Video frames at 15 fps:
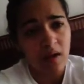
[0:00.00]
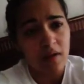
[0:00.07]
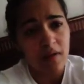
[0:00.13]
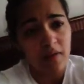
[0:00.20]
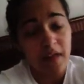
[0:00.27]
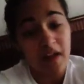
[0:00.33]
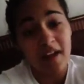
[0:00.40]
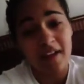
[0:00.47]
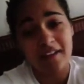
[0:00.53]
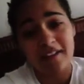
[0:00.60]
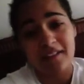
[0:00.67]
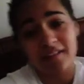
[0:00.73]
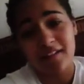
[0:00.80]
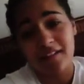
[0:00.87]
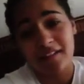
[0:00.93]
Then
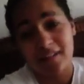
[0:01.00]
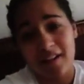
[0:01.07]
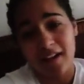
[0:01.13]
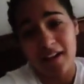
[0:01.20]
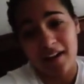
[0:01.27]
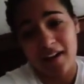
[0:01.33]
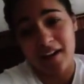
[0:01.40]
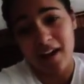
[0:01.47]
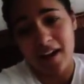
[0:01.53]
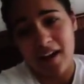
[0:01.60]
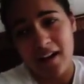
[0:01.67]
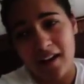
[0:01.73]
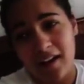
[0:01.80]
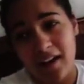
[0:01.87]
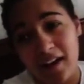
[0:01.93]

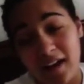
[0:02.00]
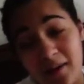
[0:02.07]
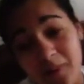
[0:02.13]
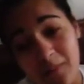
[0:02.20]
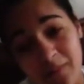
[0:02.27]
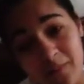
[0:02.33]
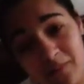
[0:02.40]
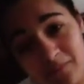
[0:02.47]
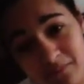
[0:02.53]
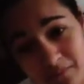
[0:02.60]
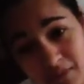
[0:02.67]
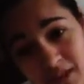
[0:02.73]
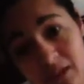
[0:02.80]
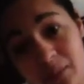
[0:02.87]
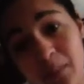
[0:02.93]
I
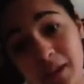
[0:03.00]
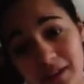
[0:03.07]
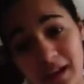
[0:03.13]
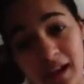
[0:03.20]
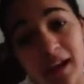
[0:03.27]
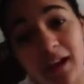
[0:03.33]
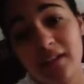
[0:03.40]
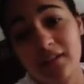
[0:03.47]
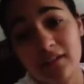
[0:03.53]
visited my dad